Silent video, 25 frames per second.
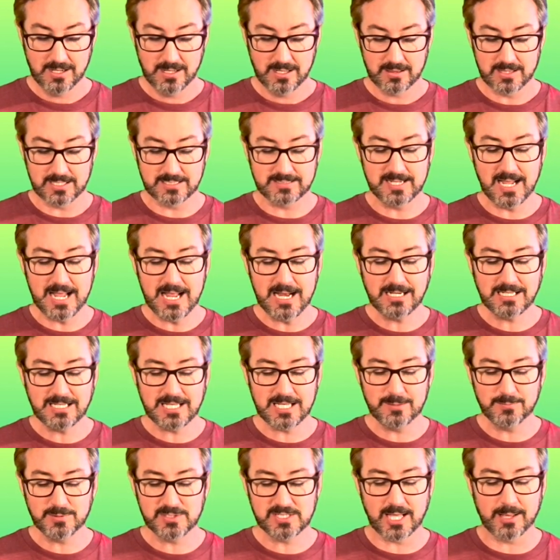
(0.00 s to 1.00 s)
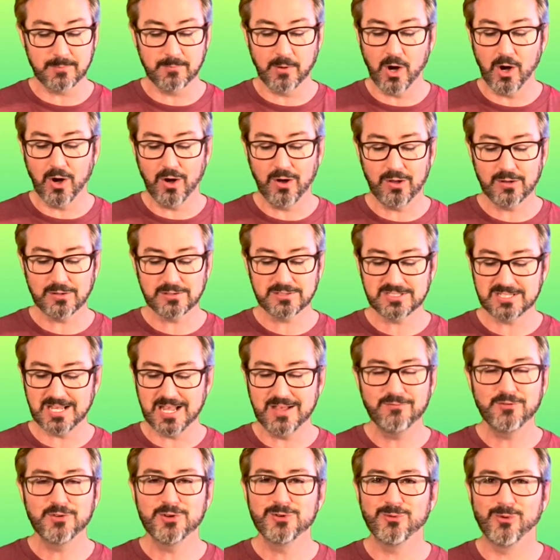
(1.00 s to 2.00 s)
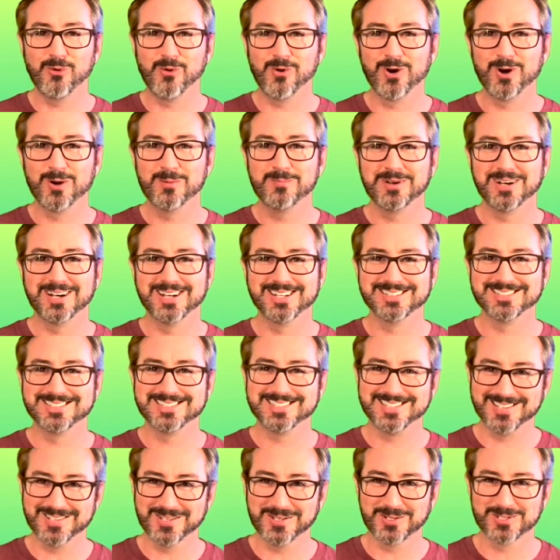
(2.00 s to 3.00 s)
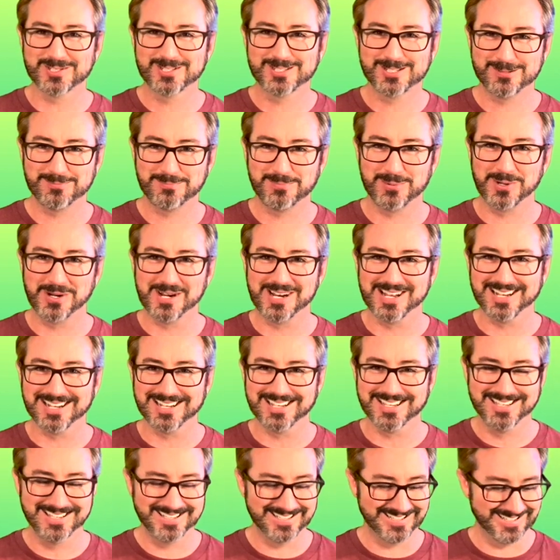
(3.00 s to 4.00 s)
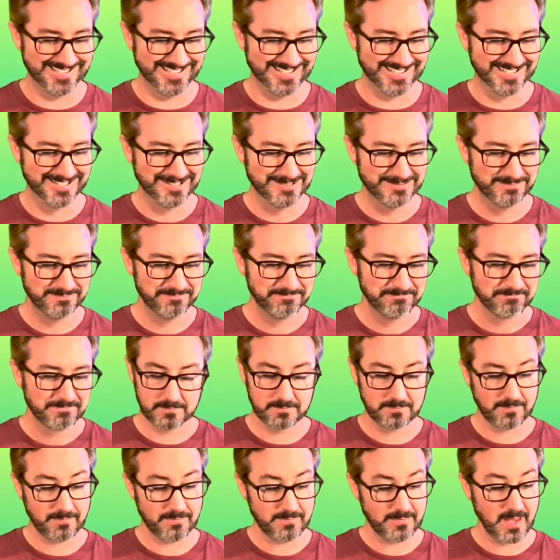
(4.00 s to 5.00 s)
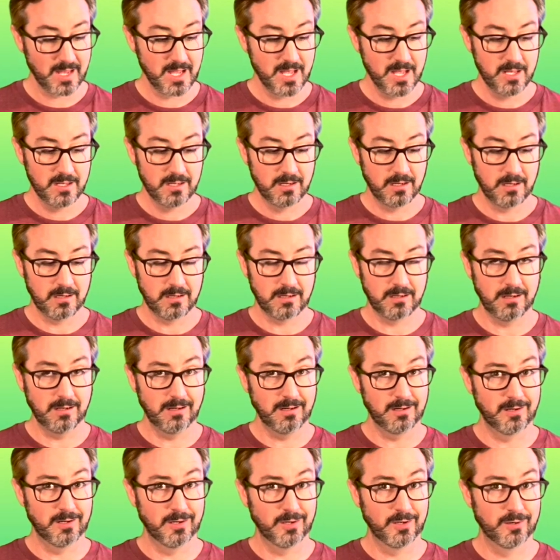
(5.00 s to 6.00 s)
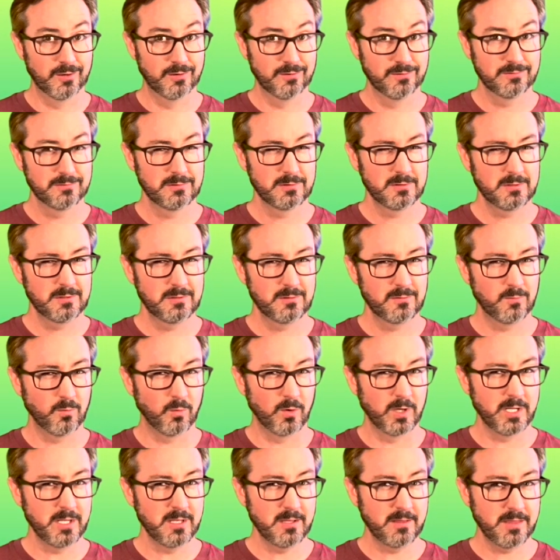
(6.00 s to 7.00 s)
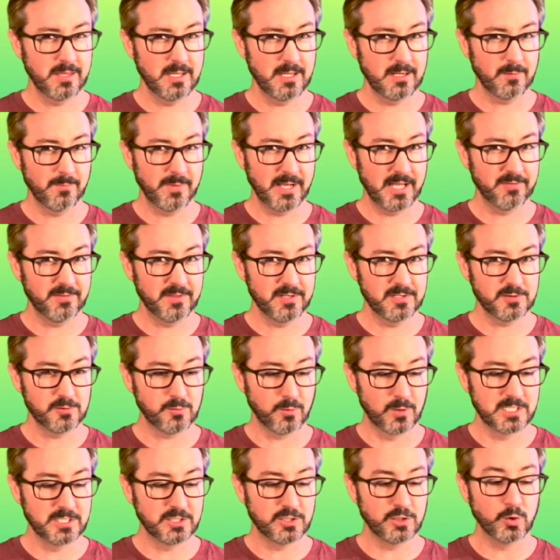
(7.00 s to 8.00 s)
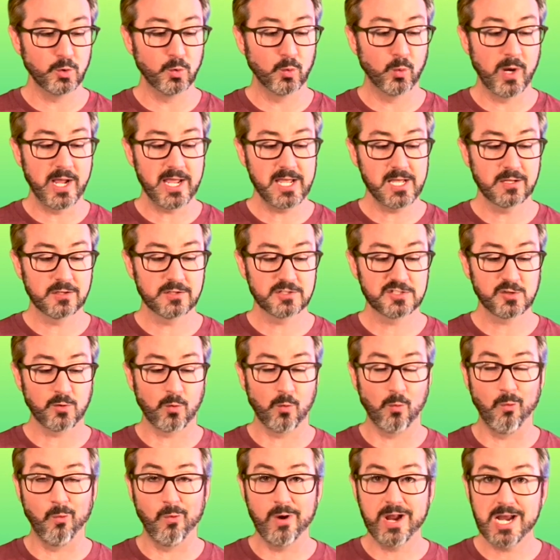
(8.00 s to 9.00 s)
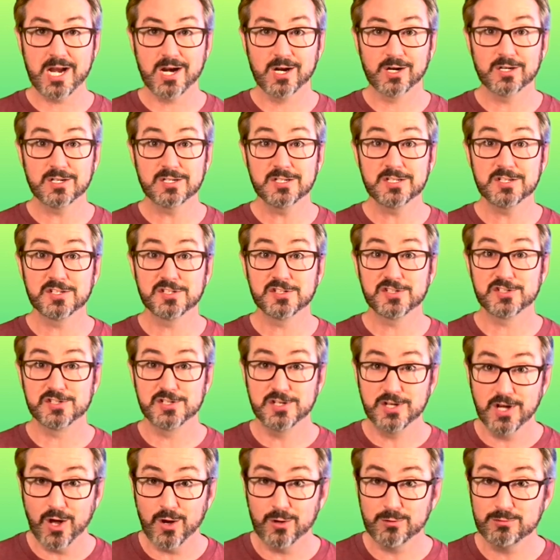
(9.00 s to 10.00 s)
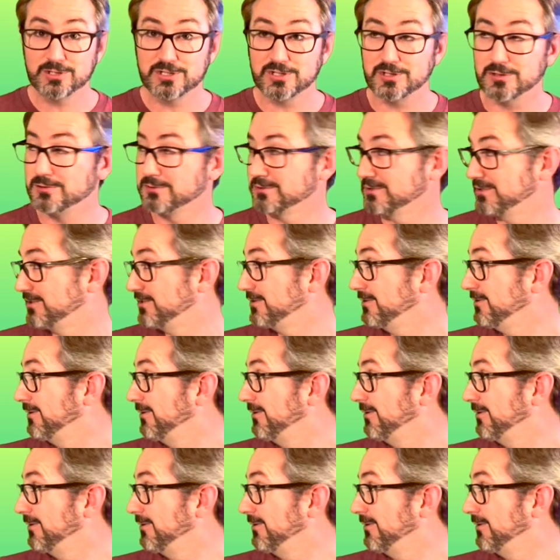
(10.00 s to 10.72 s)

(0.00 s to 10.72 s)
The den keeps them all safe and warm until spring. Uh-oh, what do you think about this one? Do whales wear snowsuits?